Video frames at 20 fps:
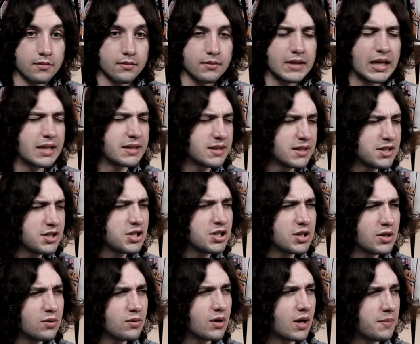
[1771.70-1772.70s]
Yeah, this
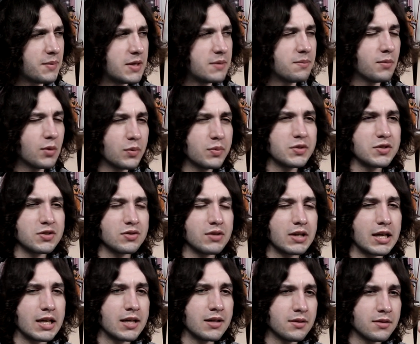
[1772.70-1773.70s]
show, I mean, Mobile Suit
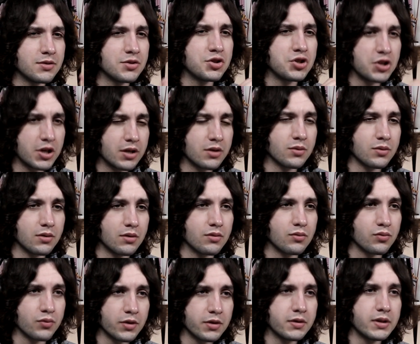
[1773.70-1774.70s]
in general,
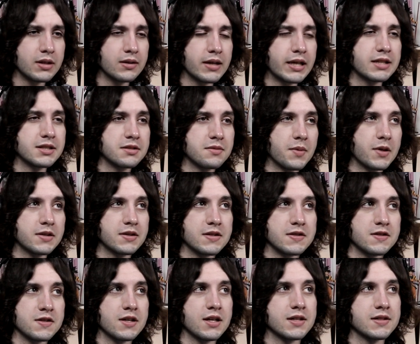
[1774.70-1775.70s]
really likes to make the
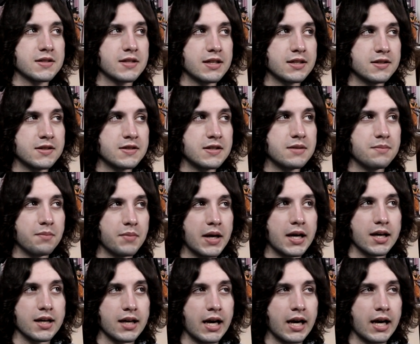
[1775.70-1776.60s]
Zeon side seem bad.